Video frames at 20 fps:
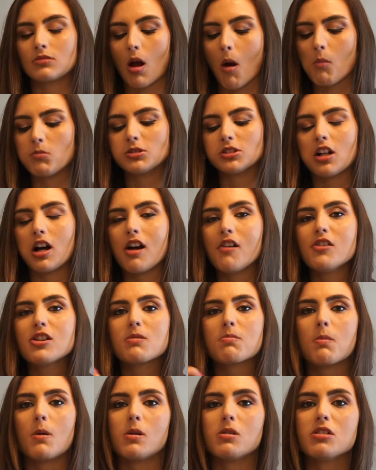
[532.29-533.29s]
I'm sorry,
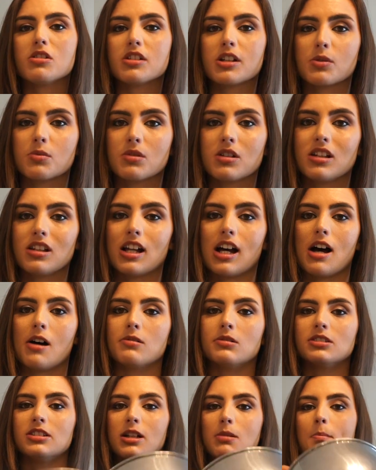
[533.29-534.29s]
this bowl is like really
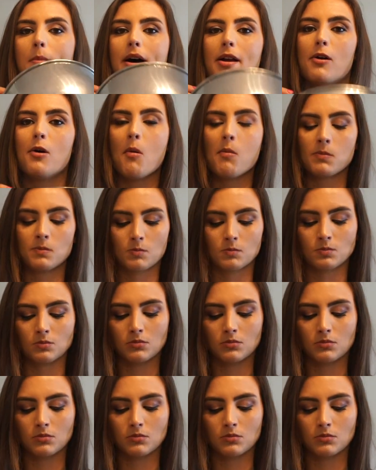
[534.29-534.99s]
loud. It's like metal.